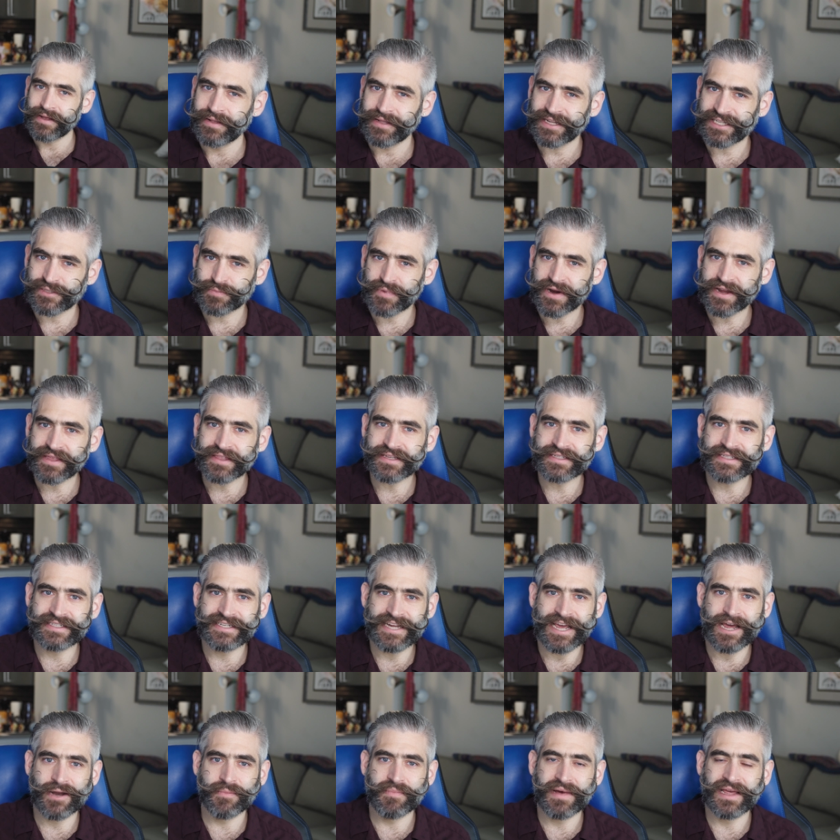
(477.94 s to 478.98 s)
Let's break this
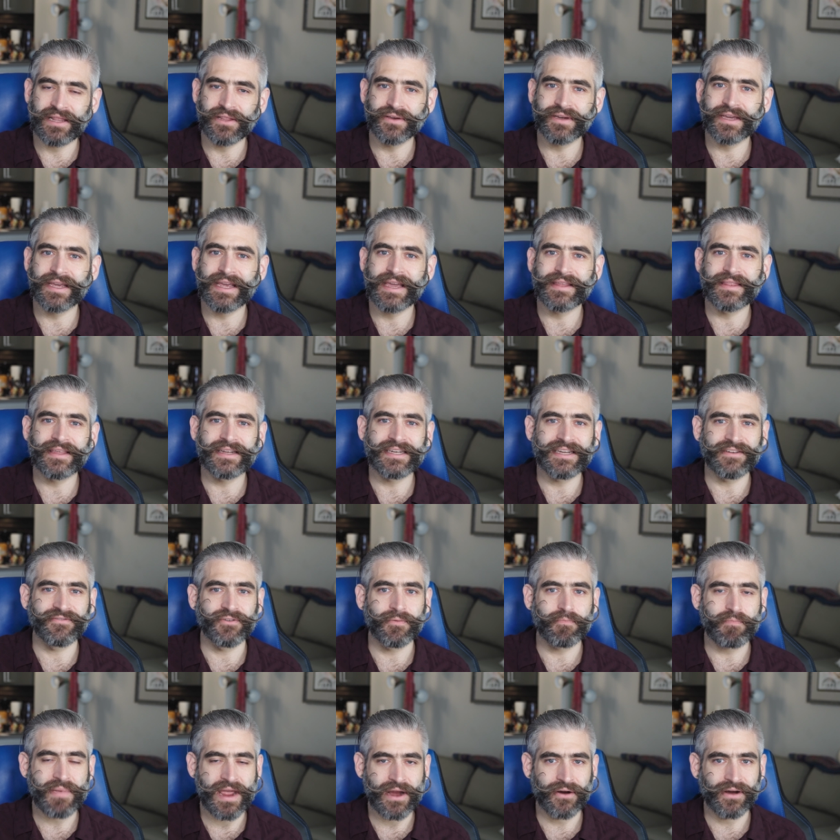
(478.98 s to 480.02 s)
down by looking at the
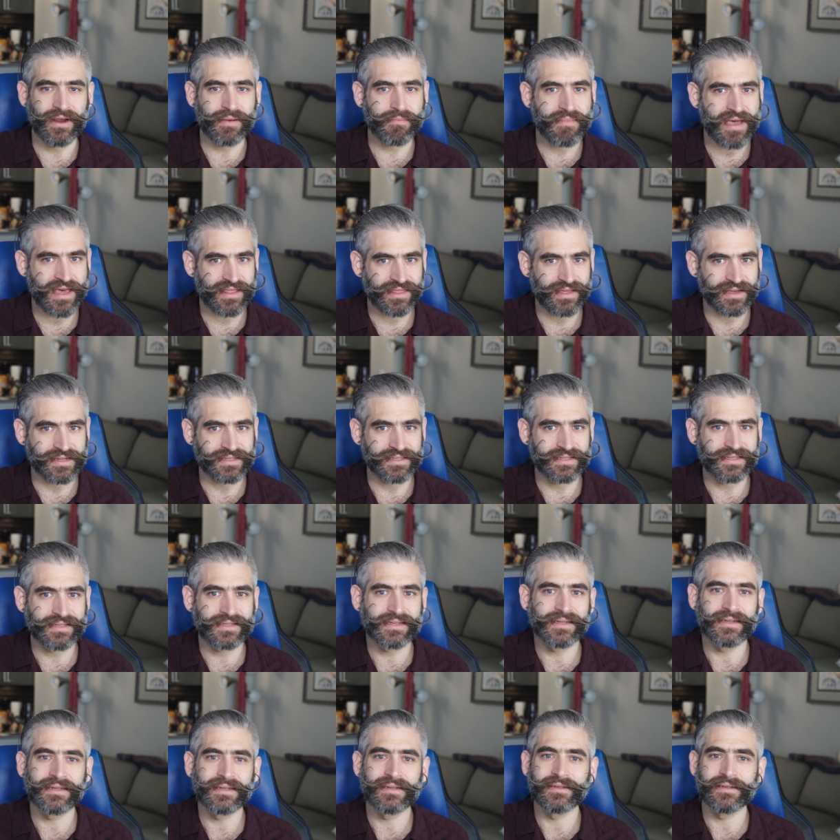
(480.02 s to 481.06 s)
different pairing methods.